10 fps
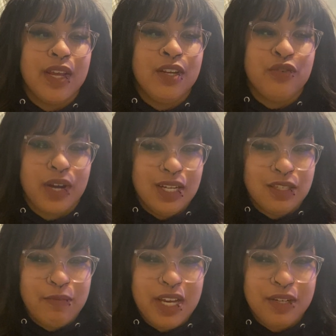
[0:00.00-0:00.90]
it
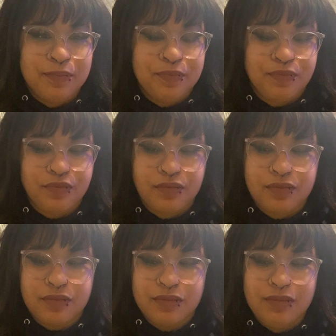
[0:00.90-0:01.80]
drains me.
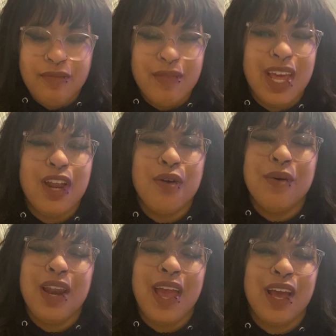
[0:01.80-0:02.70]
And I don't
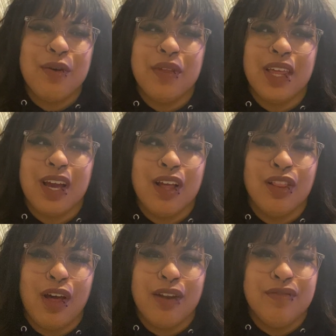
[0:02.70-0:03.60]
want to hang out with, like, a
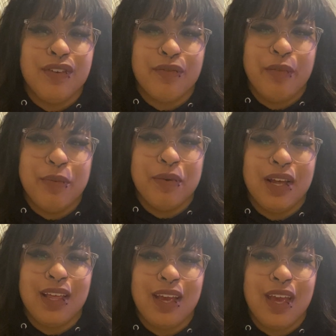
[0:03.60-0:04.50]
lot of different people.
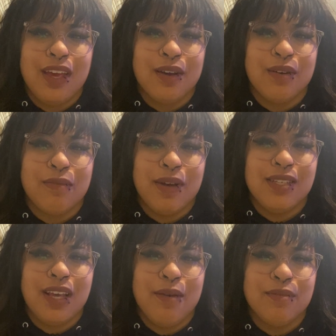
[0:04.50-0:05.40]
I like hanging out with my
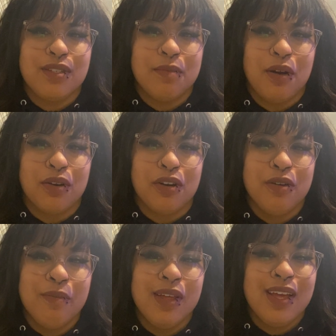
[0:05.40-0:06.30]
same small
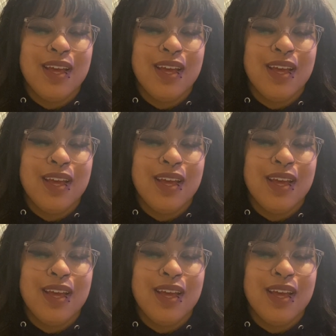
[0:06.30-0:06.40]
group.